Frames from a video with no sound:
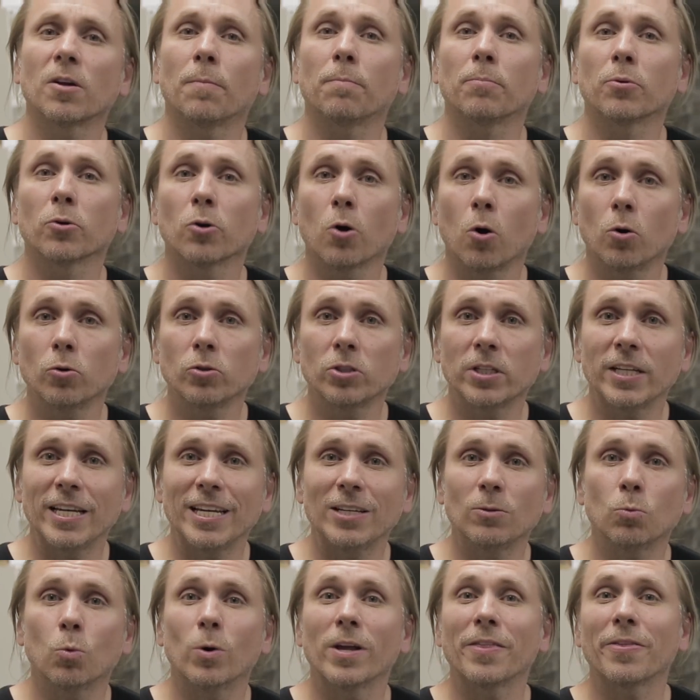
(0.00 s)
a
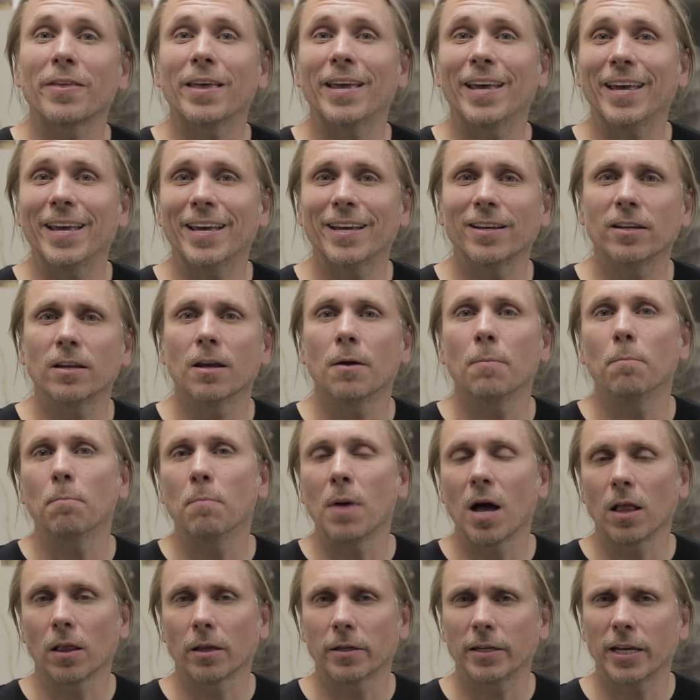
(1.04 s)
protein within
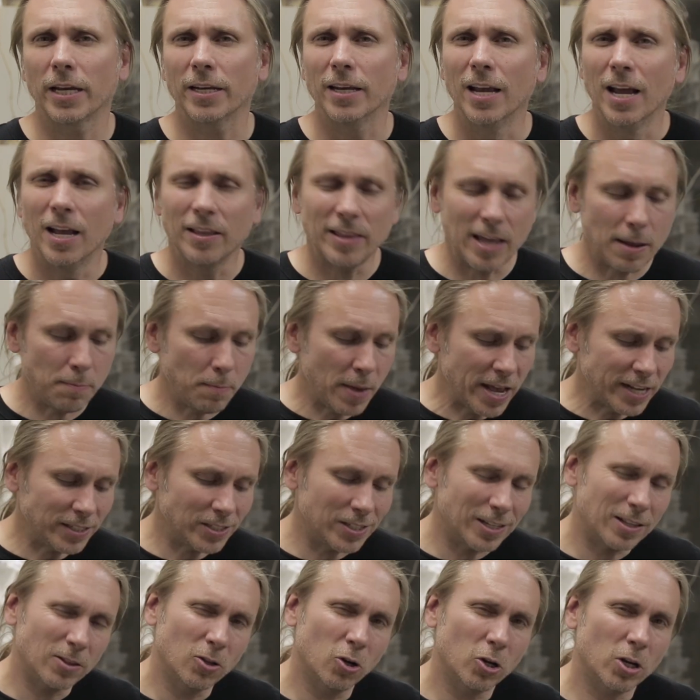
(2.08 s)
melanin that
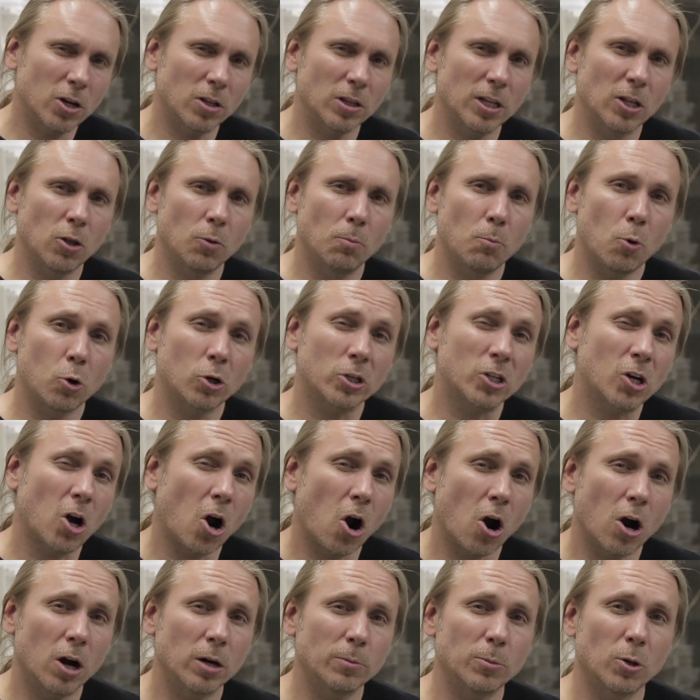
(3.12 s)
makes it look a little more
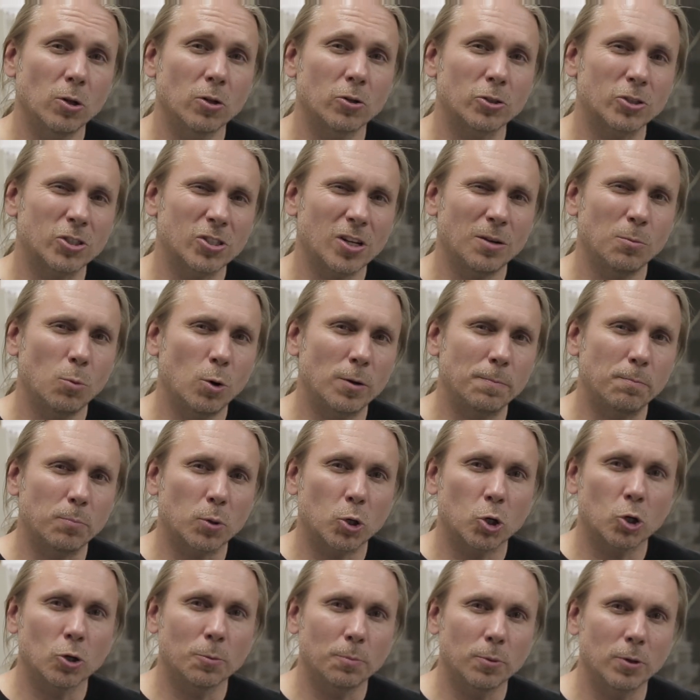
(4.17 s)
caramel or somewhat
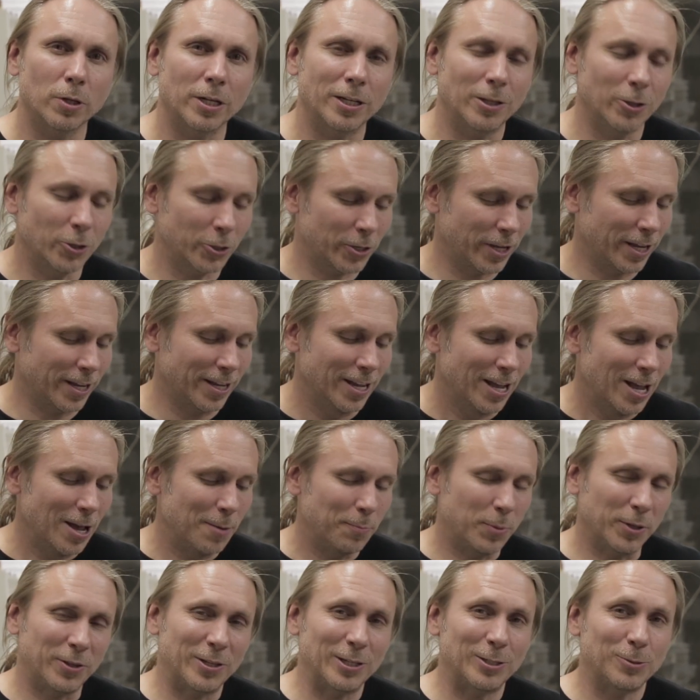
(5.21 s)
purpley looking.
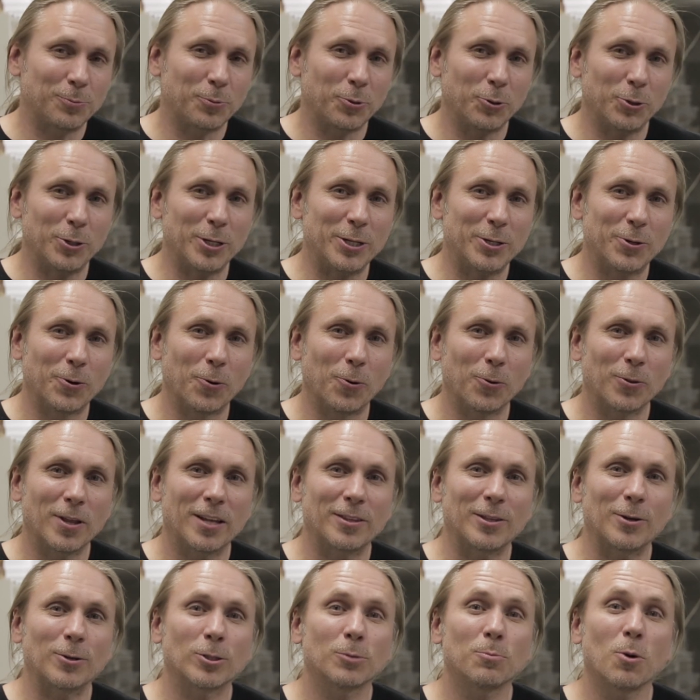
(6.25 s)
But it's pretty cool
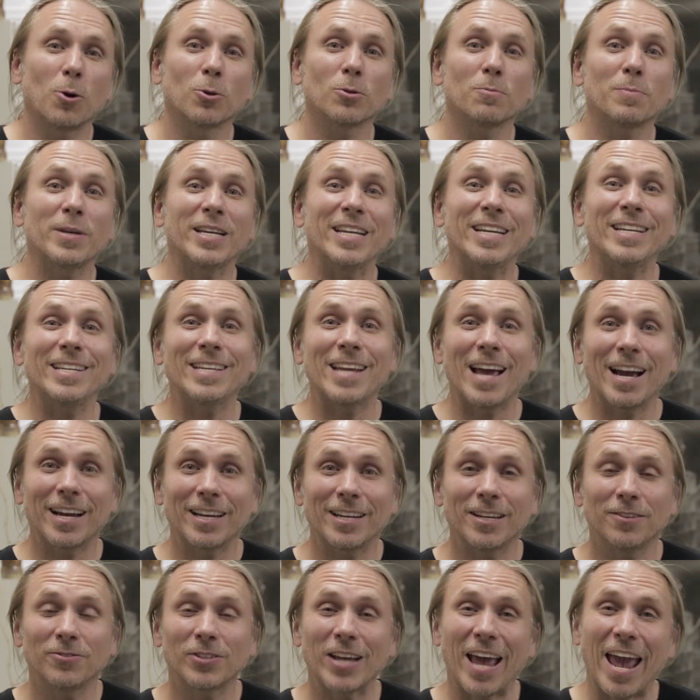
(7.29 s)
that there's both
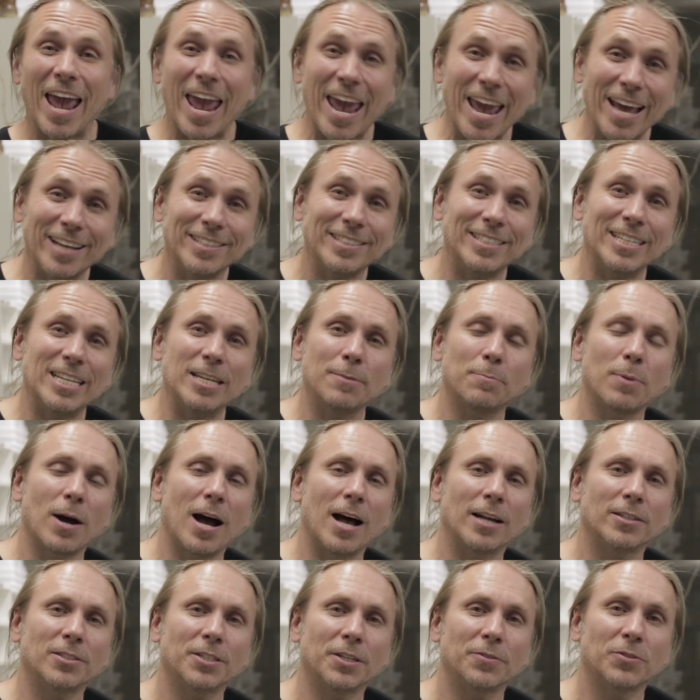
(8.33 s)
P-negatives and
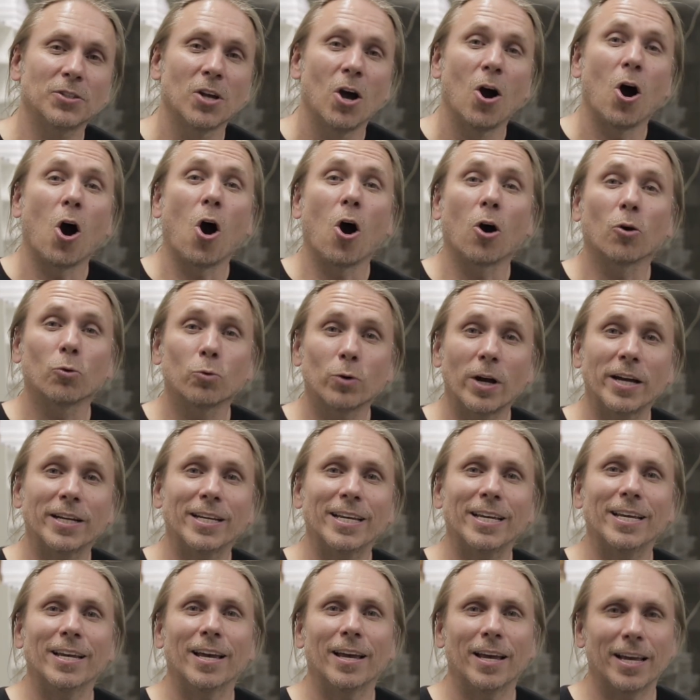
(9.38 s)
T-positives
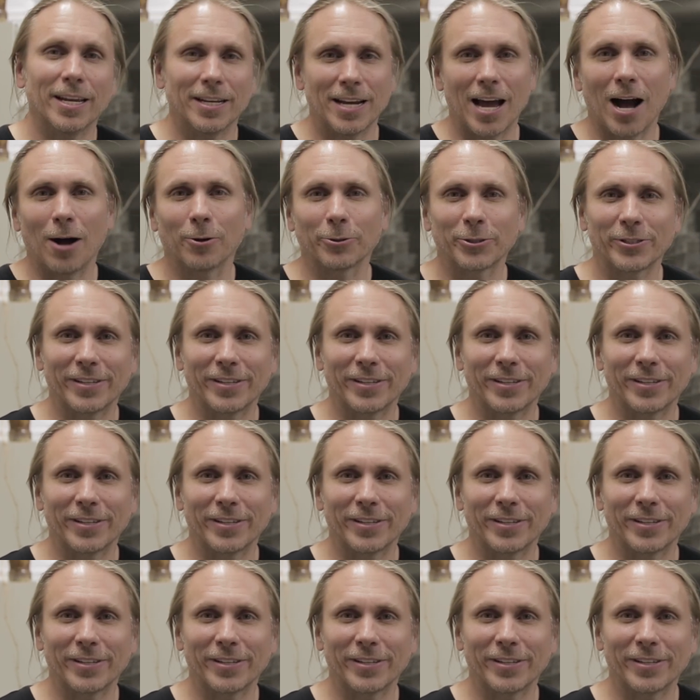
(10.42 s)
already in house